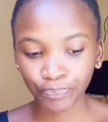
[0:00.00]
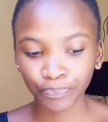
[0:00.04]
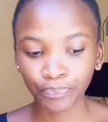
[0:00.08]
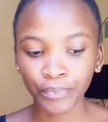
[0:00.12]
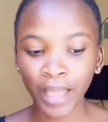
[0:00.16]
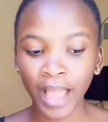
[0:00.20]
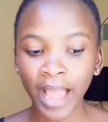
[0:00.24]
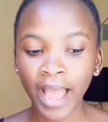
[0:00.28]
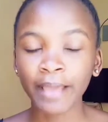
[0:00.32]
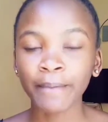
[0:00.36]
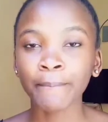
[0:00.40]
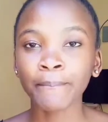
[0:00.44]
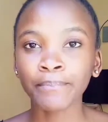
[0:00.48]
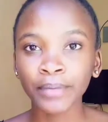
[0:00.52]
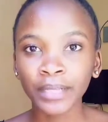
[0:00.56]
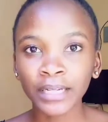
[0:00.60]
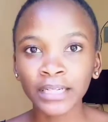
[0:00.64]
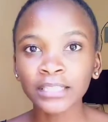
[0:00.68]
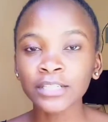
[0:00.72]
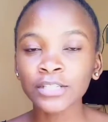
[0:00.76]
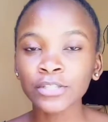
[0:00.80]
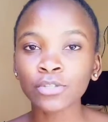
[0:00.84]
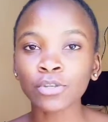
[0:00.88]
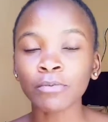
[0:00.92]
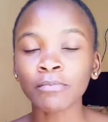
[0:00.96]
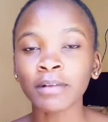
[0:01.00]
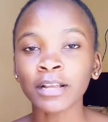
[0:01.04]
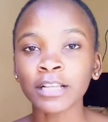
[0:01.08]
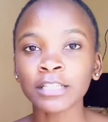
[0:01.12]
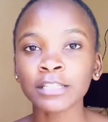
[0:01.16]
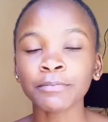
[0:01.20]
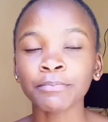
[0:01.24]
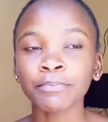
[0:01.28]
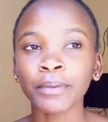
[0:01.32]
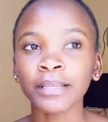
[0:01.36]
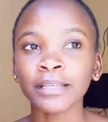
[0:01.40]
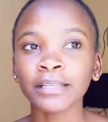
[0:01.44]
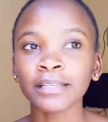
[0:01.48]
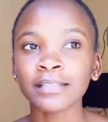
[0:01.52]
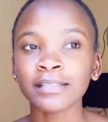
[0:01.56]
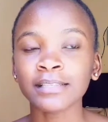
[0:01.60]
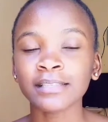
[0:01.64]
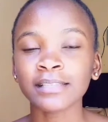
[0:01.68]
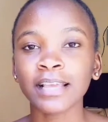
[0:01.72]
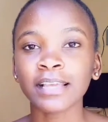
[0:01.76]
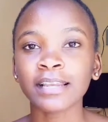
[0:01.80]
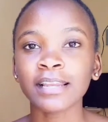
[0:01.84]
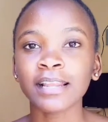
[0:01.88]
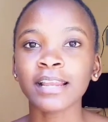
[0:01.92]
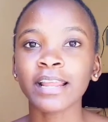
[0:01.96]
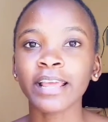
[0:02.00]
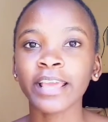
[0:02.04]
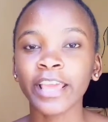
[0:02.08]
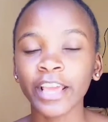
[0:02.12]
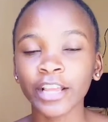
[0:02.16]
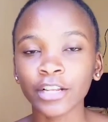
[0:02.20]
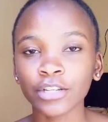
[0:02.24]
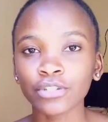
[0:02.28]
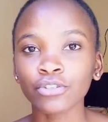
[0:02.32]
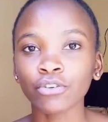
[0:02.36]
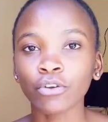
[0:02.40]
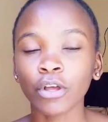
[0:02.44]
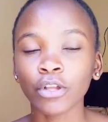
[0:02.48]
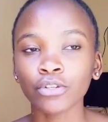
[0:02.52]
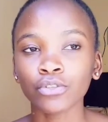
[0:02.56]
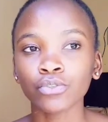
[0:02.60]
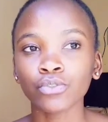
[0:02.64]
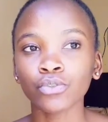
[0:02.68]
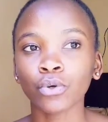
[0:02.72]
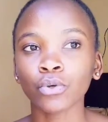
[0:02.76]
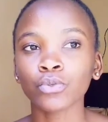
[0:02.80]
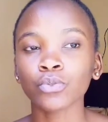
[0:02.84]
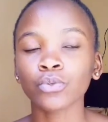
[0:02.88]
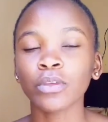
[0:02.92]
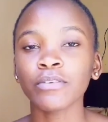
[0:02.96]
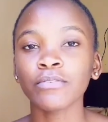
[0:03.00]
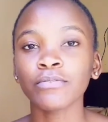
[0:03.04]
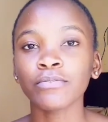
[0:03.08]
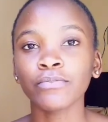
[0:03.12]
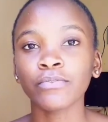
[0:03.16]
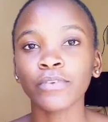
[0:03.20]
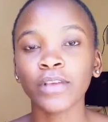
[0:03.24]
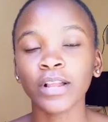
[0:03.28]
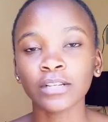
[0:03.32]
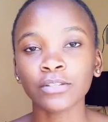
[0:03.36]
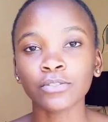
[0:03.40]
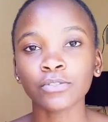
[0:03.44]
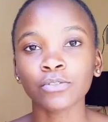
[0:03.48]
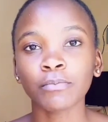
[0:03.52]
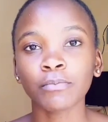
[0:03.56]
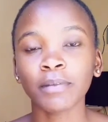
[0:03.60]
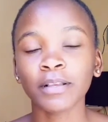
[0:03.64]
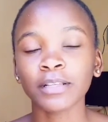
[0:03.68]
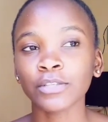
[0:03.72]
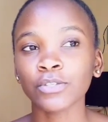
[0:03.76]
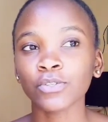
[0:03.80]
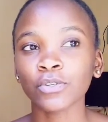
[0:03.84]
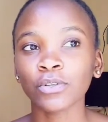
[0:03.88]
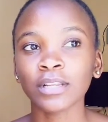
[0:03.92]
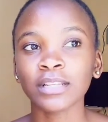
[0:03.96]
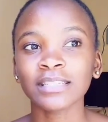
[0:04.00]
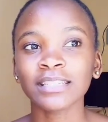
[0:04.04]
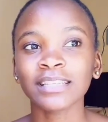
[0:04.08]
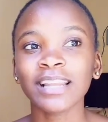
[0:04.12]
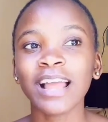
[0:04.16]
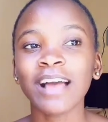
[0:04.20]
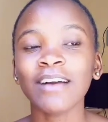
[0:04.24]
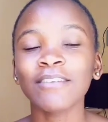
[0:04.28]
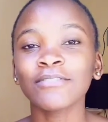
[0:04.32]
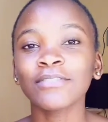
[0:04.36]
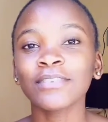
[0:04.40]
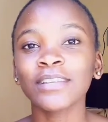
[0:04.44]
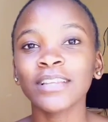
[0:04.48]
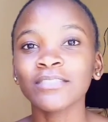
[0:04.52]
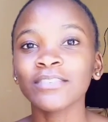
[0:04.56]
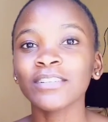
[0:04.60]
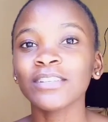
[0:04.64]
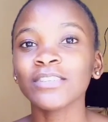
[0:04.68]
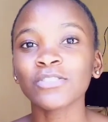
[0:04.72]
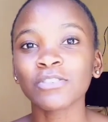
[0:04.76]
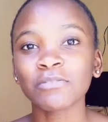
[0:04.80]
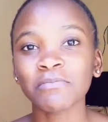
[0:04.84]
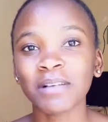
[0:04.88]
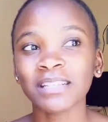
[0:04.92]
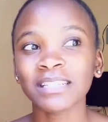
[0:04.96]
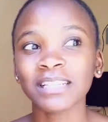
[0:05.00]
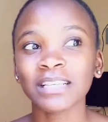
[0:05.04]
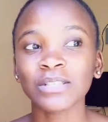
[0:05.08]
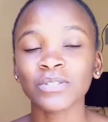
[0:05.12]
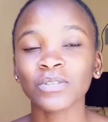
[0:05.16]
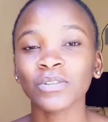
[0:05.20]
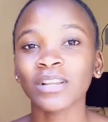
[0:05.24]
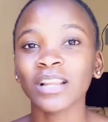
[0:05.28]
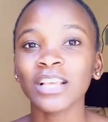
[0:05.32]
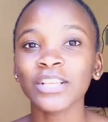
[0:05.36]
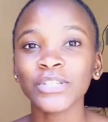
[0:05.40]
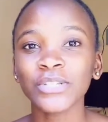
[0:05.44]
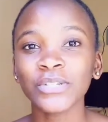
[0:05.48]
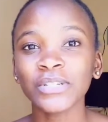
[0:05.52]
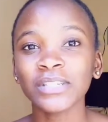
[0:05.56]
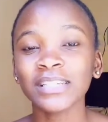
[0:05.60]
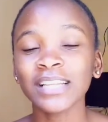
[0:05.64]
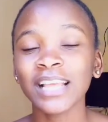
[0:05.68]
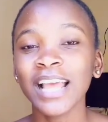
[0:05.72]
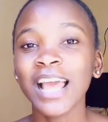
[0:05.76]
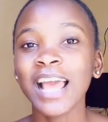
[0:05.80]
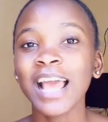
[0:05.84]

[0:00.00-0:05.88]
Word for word: I built so much pain inside and I had no one to talk to. I felt so much isolated. I've lived in so much isolation.